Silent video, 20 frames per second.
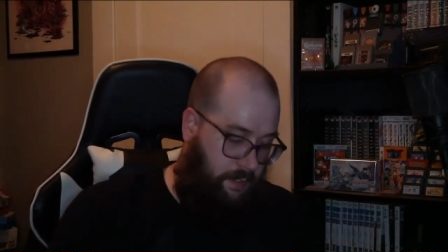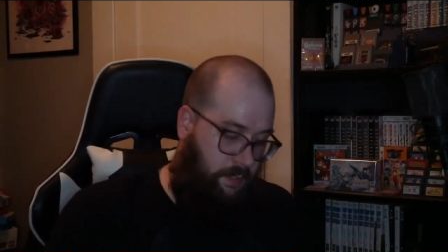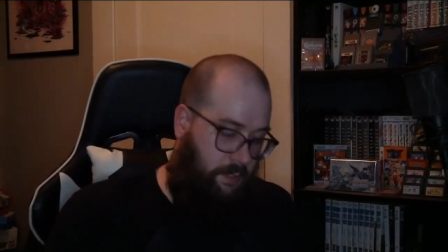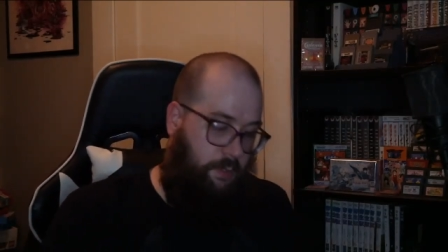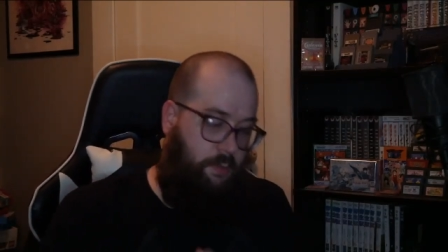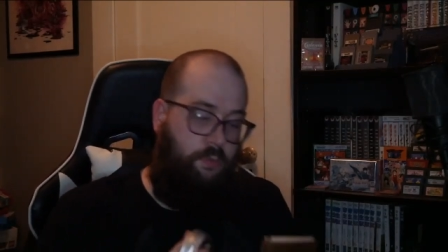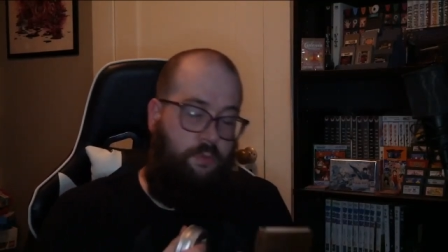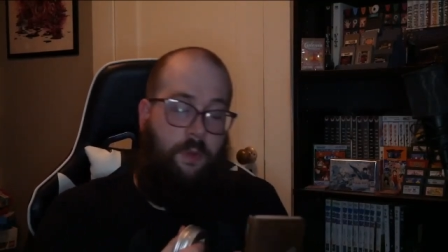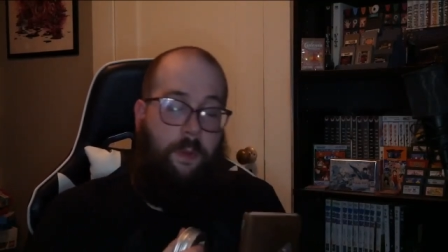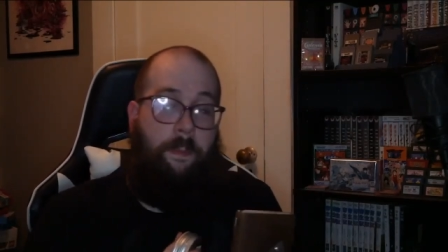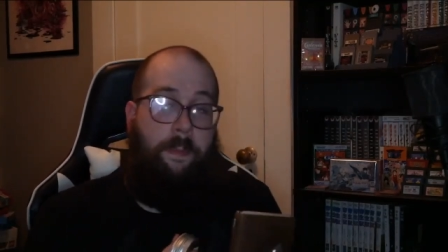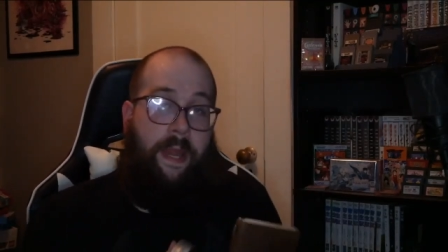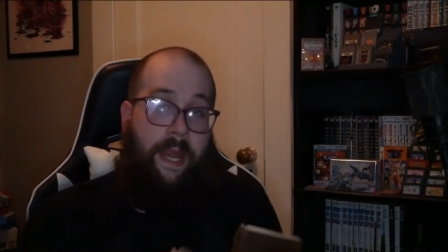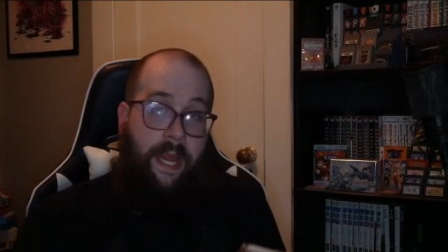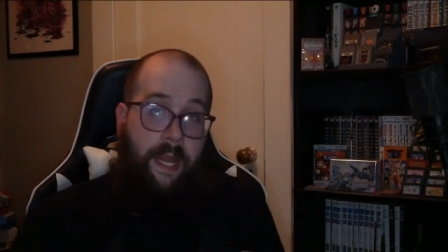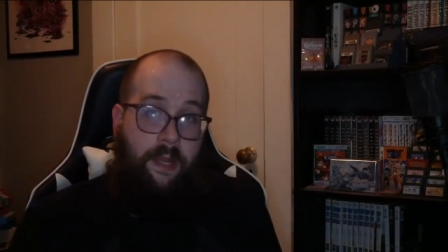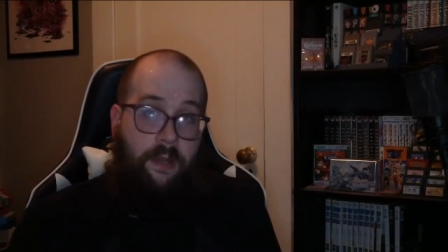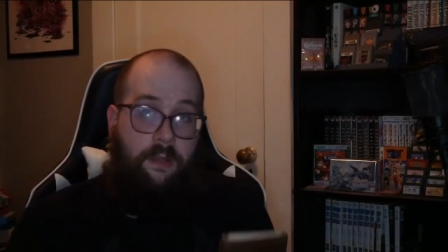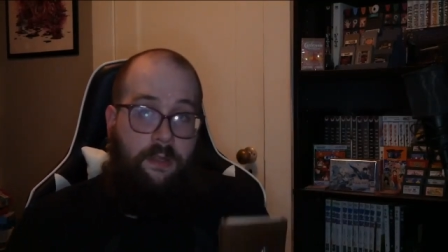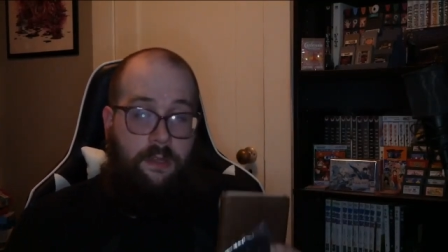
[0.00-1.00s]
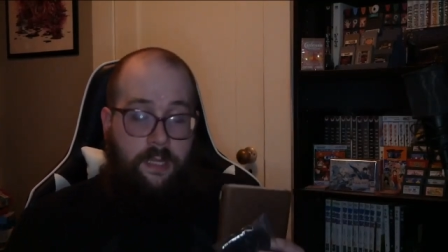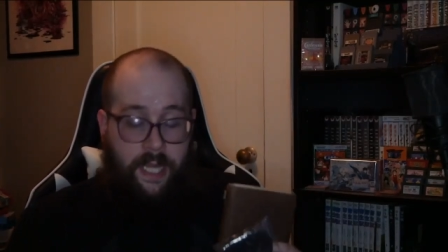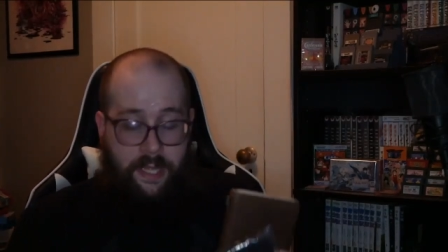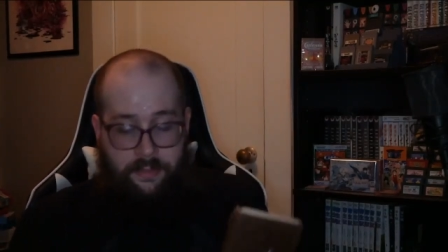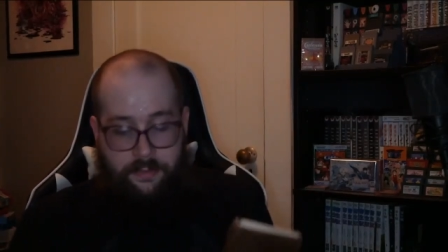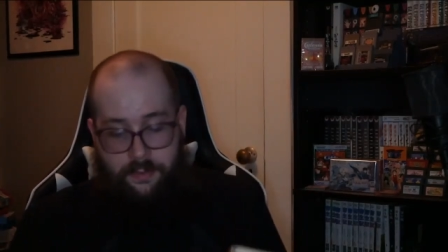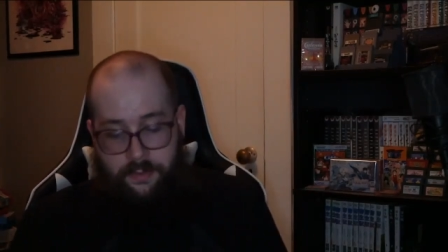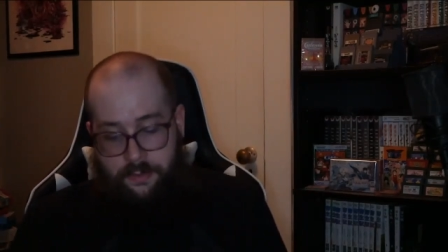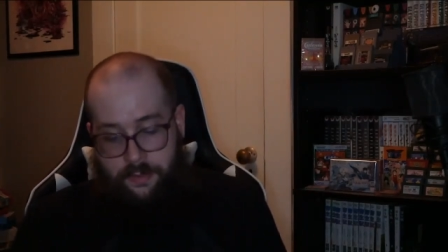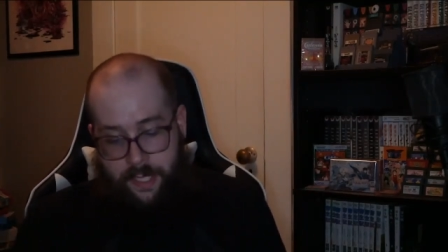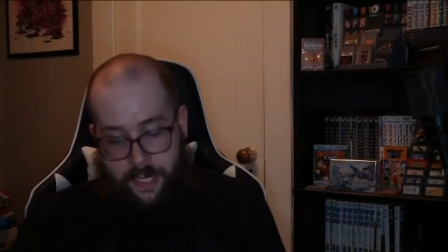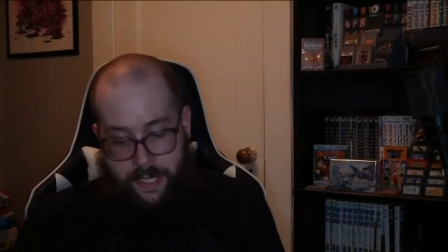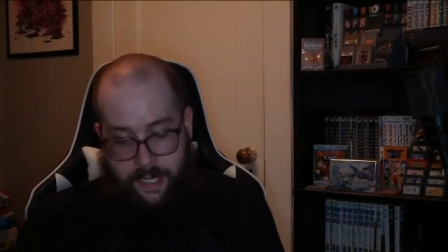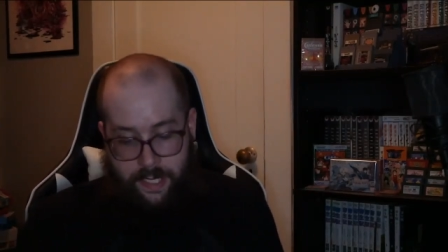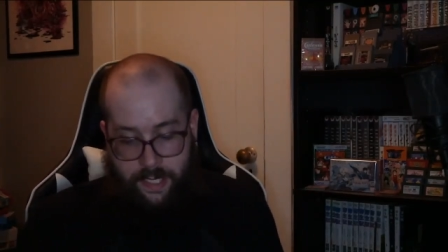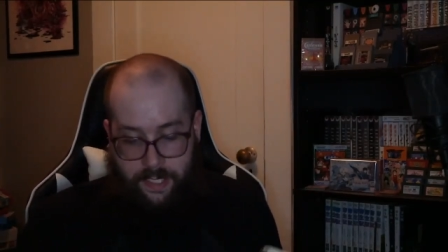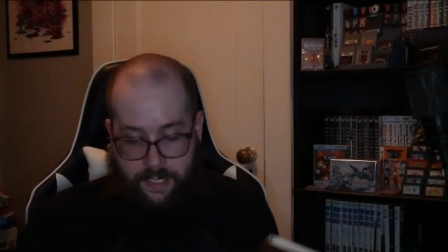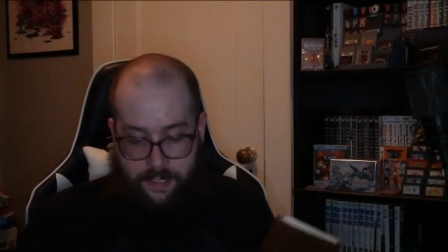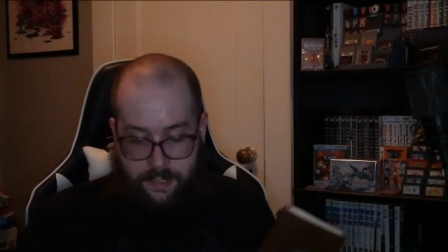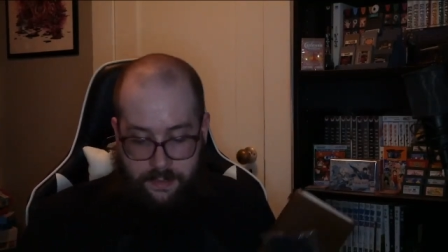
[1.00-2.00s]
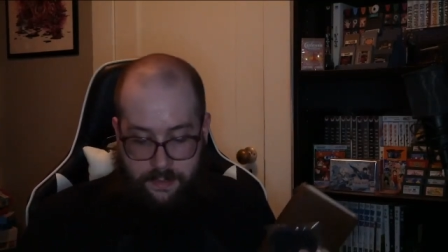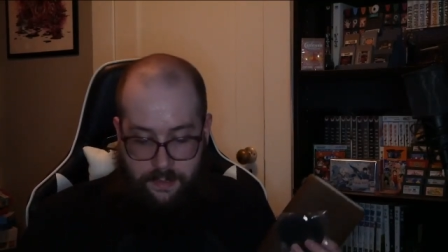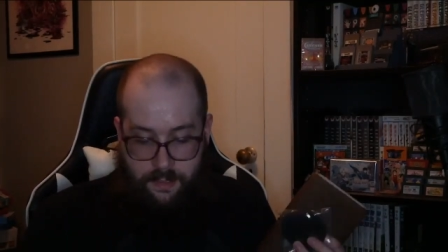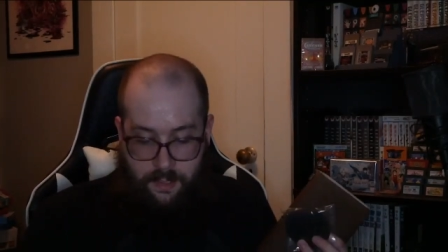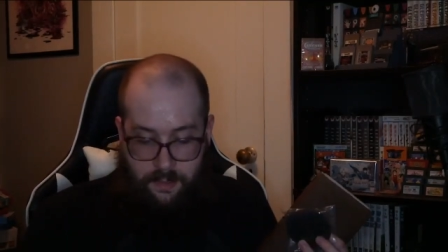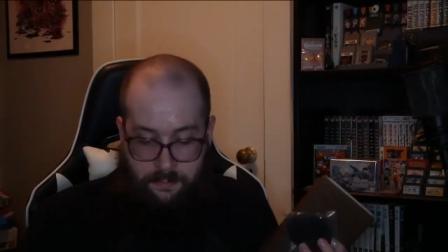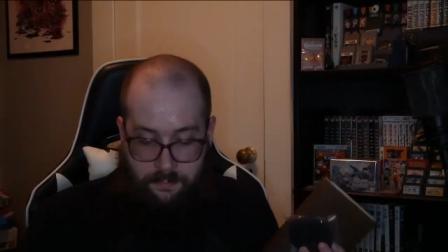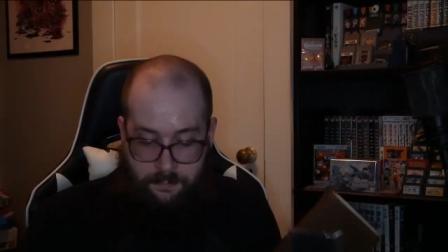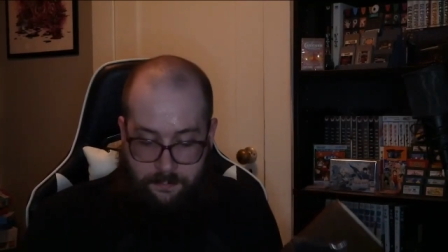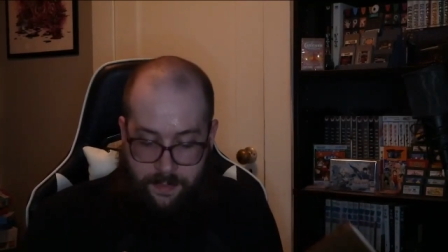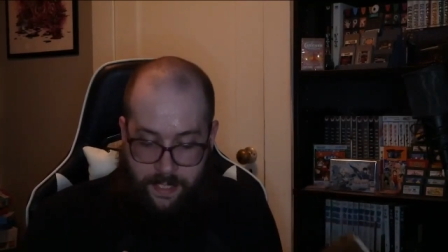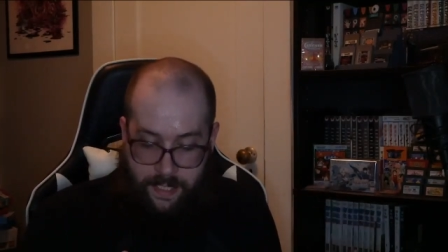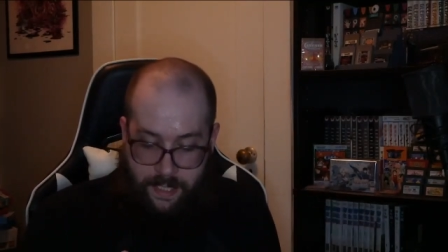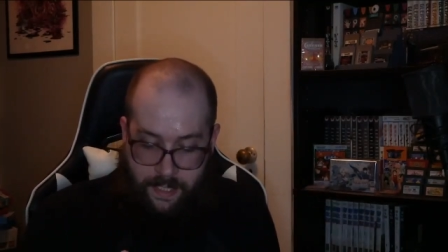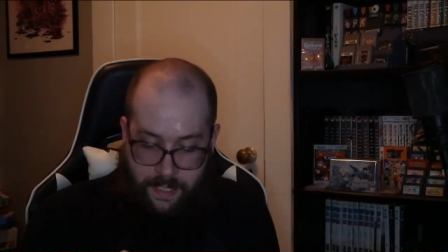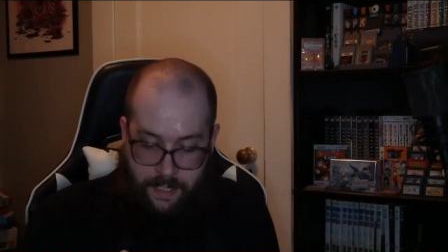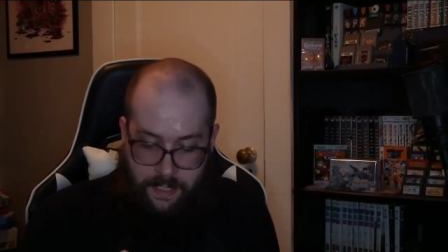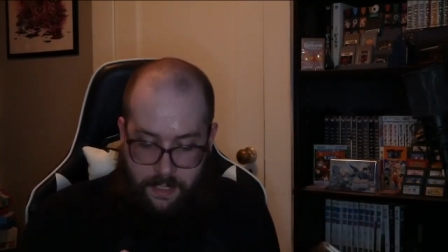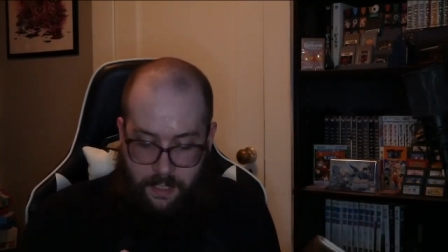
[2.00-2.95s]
repair leather that has faded,